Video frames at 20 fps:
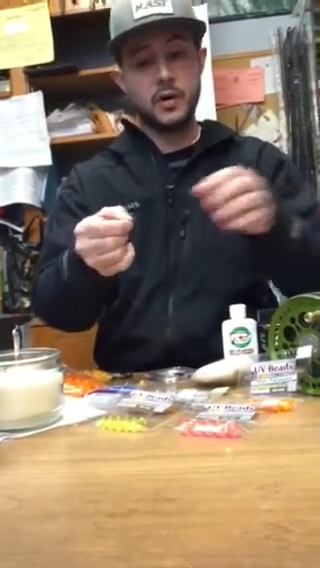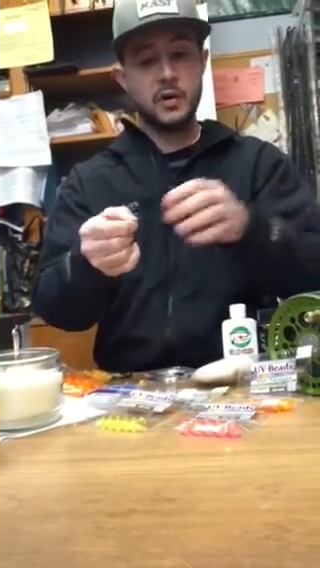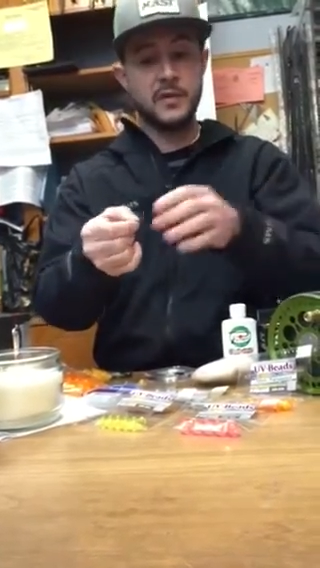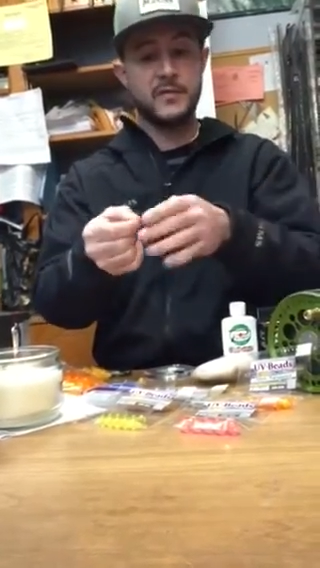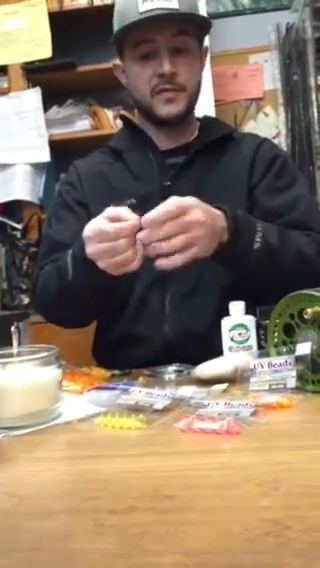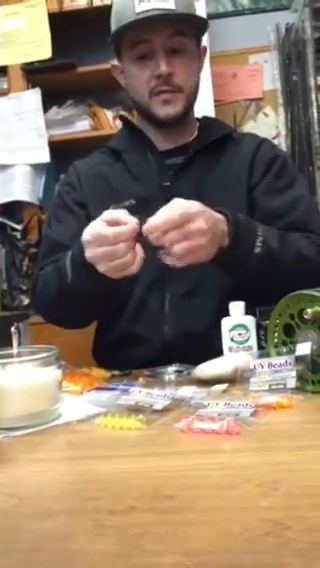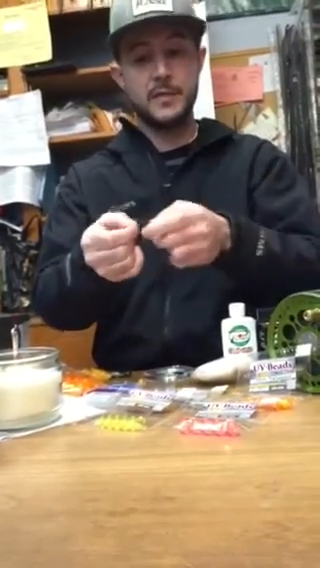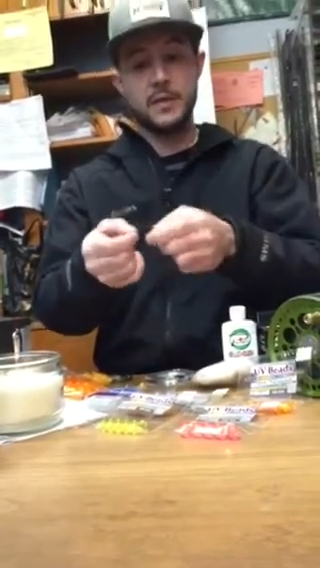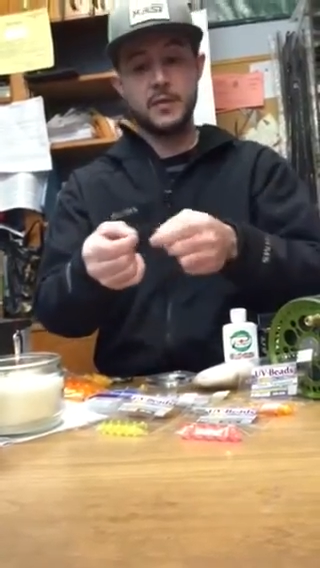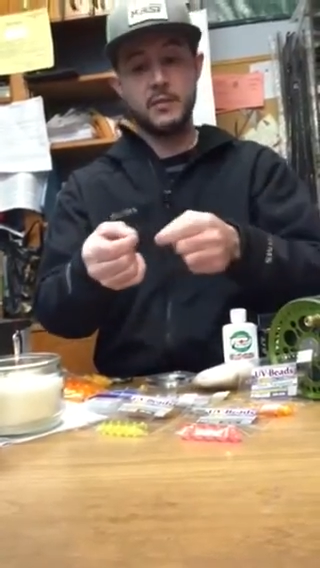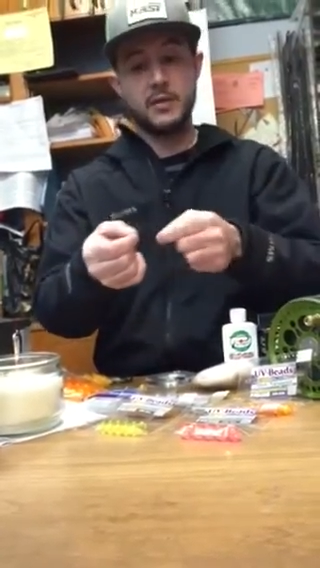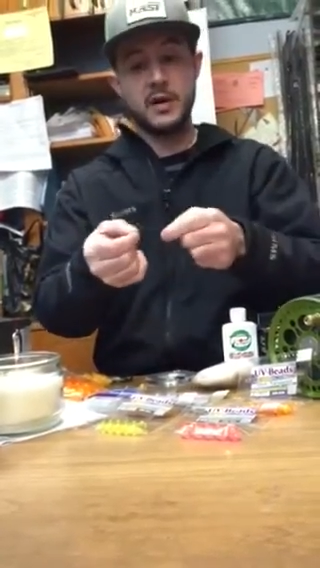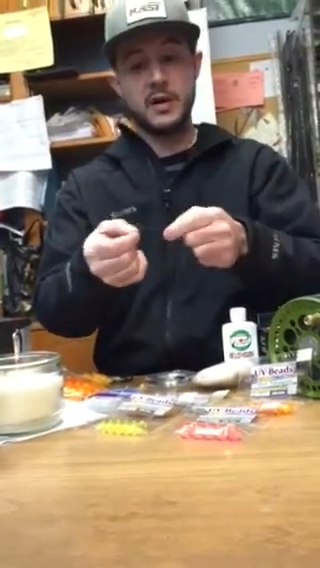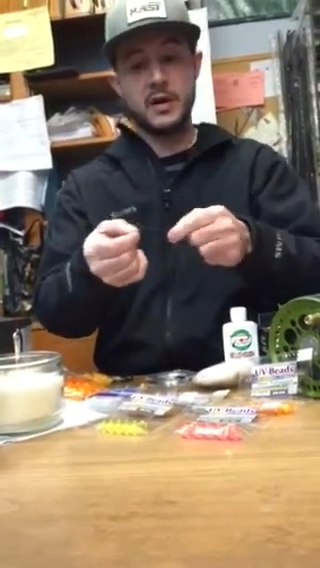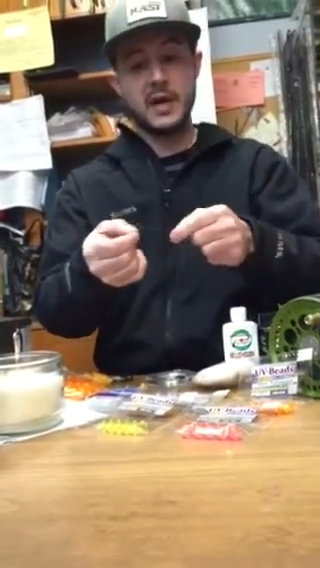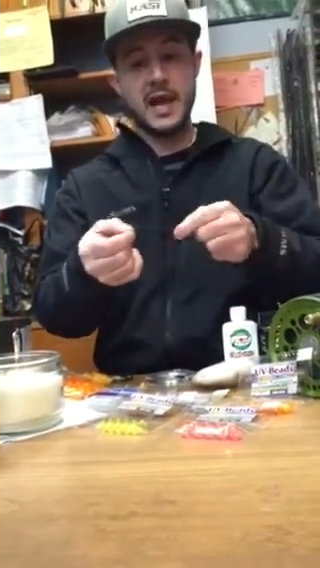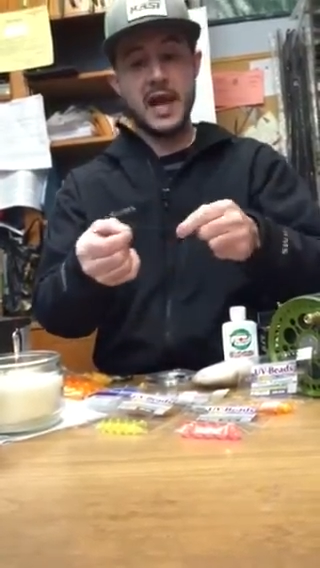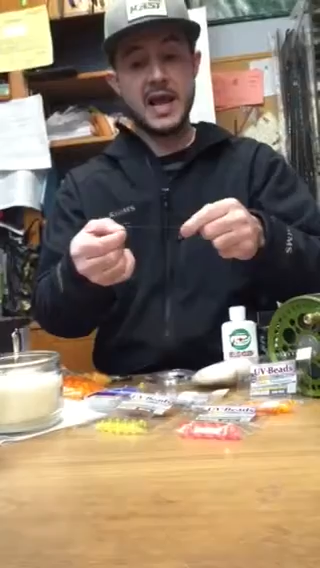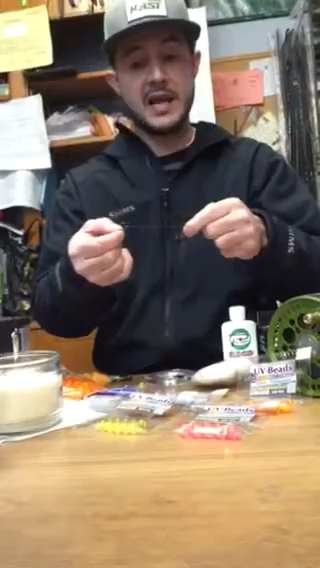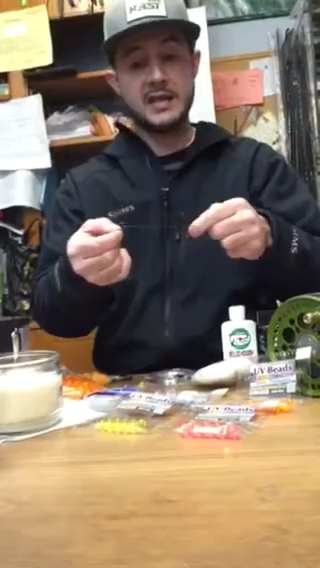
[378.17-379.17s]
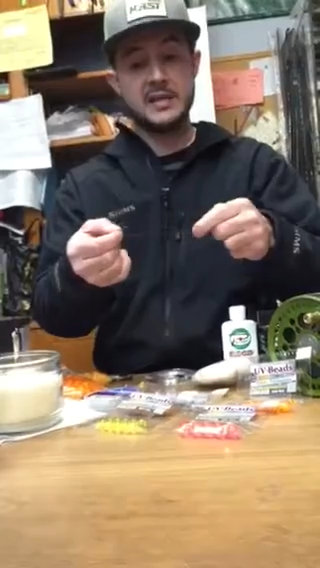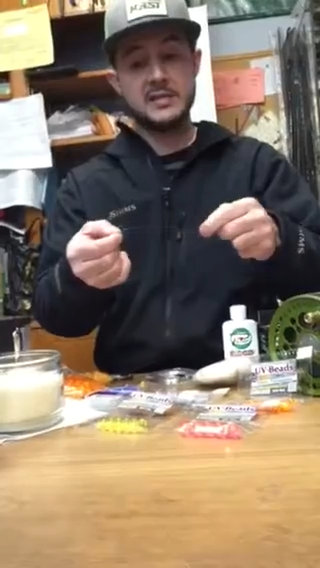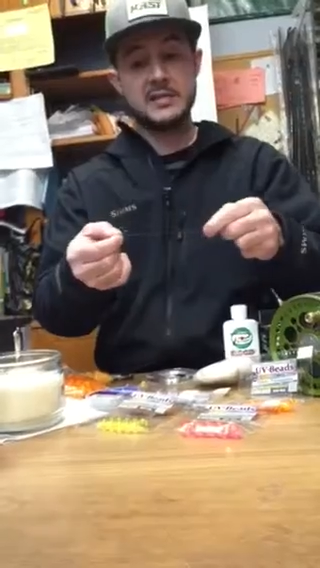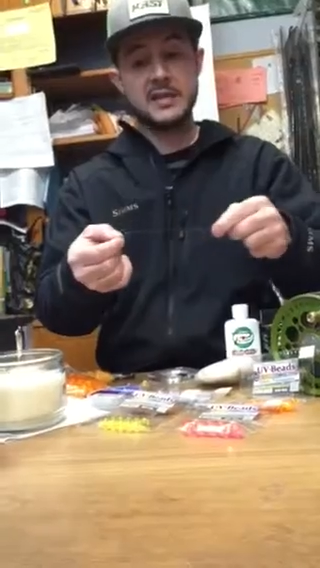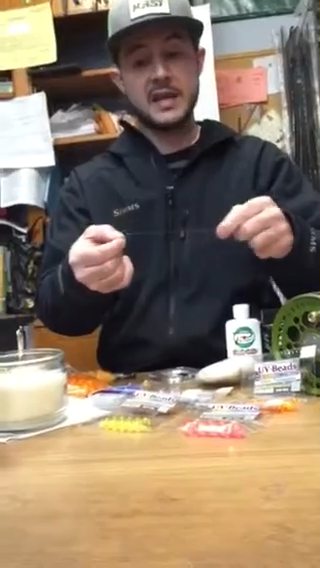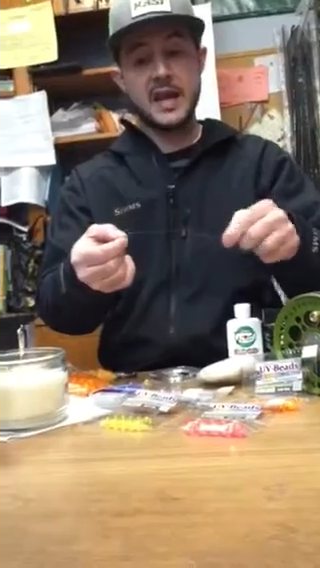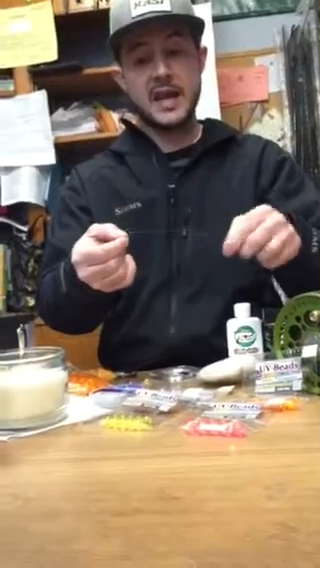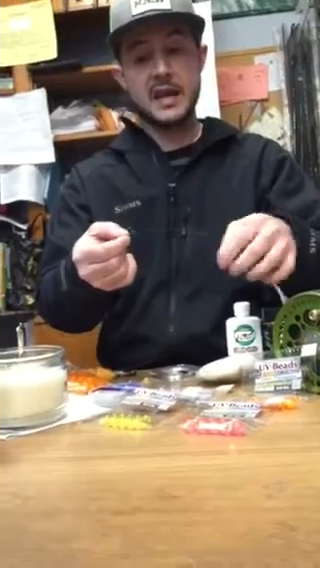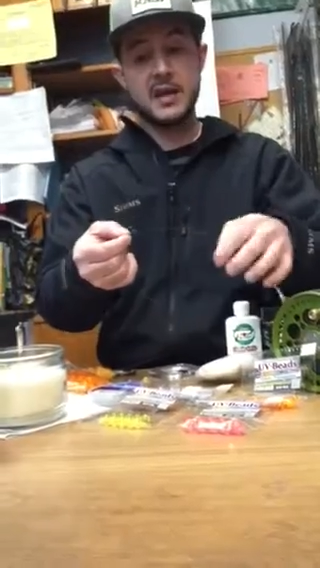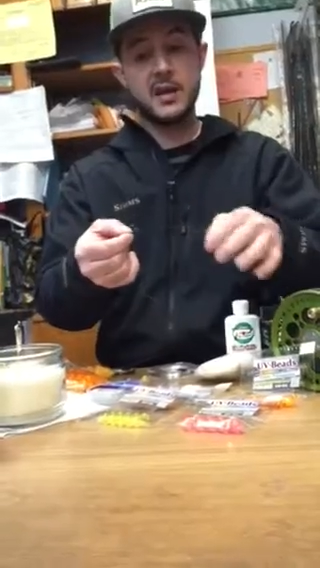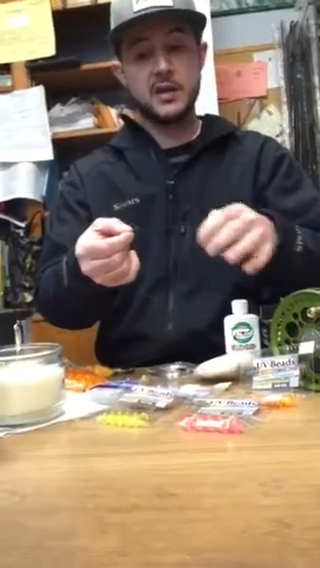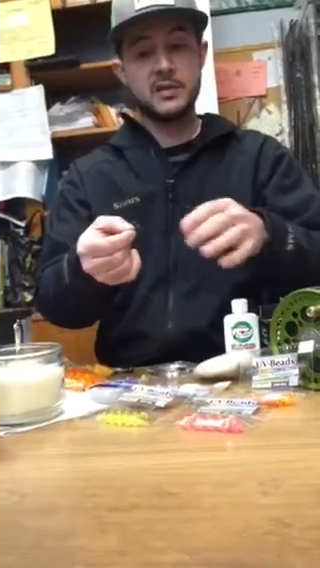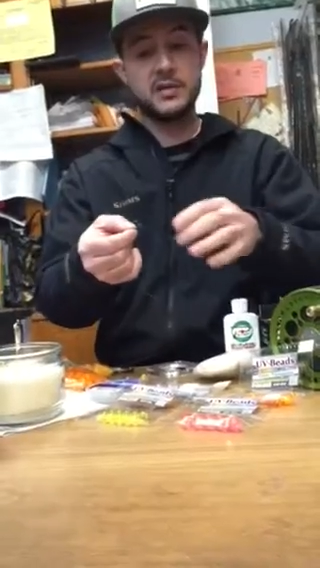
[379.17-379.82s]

or if I'm going to run an egg sac,